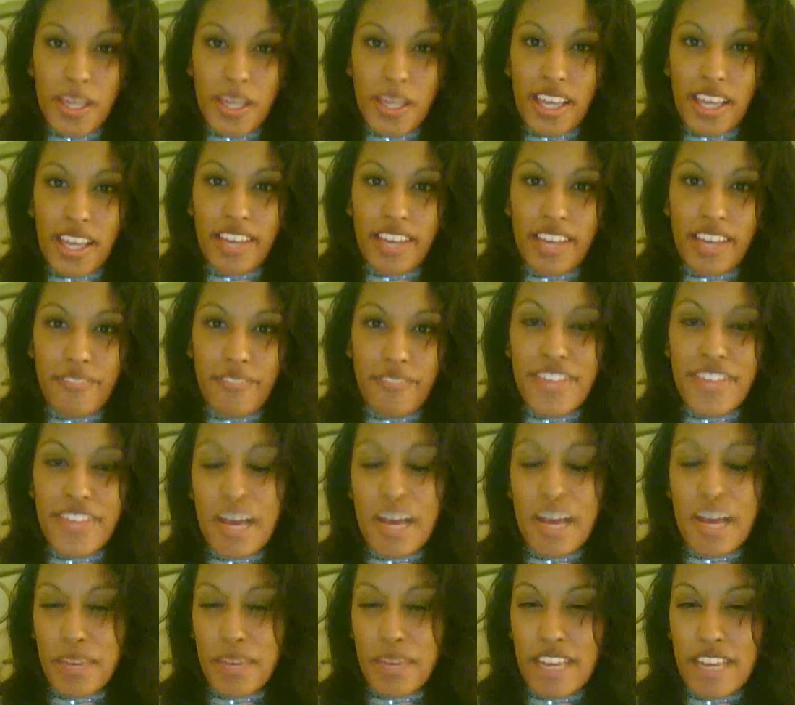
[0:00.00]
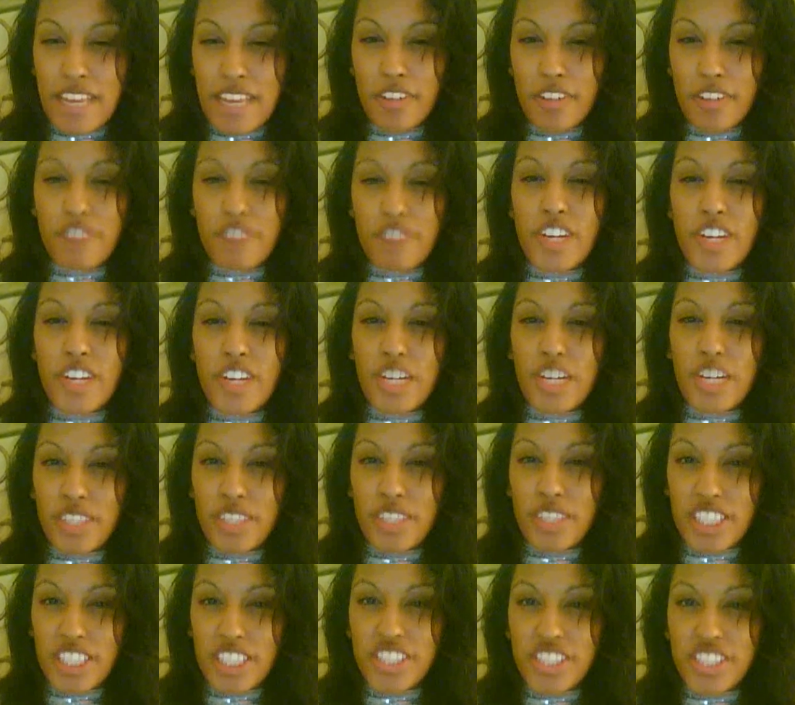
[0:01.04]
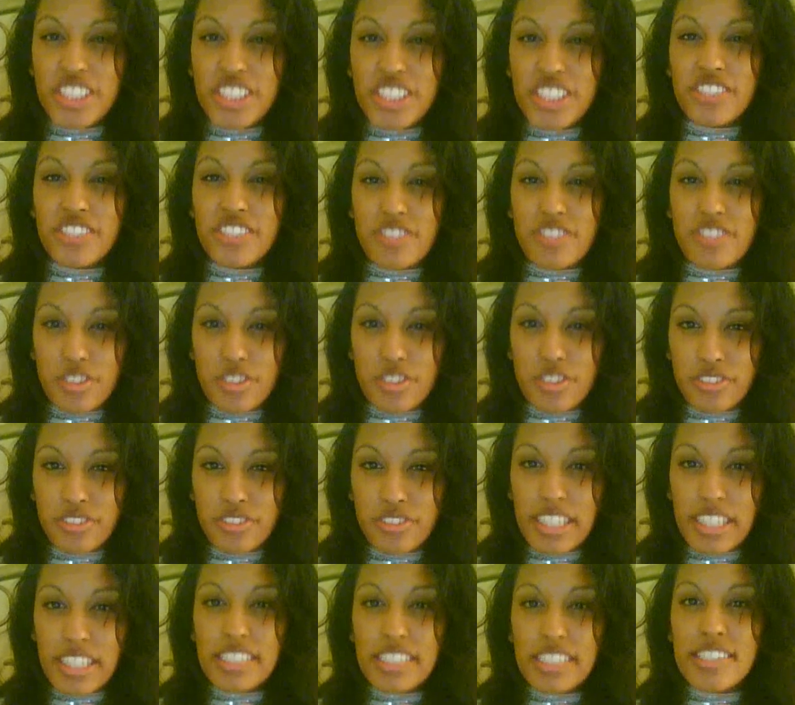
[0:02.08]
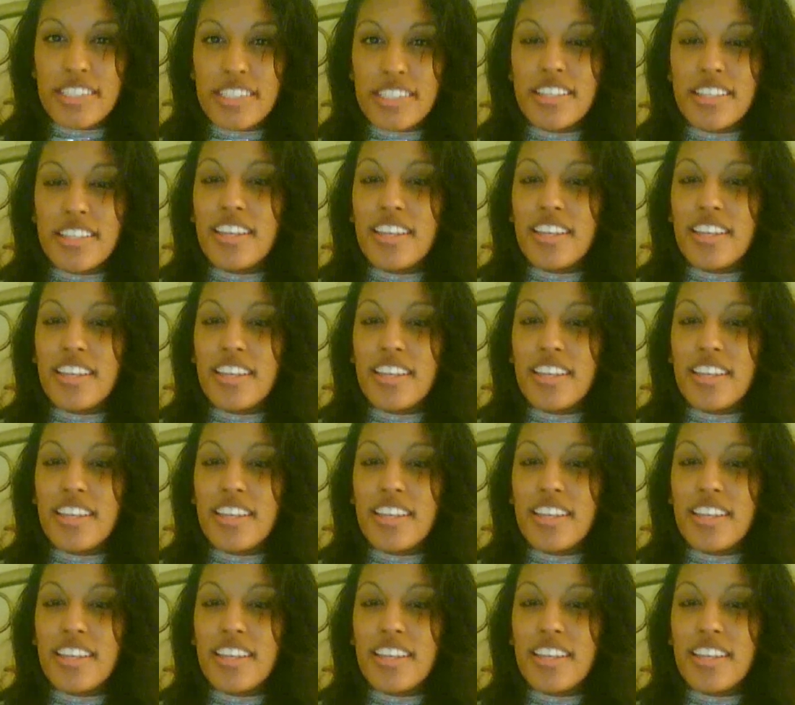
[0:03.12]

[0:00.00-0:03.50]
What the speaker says: And that behavior can very quickly turn into physical violence.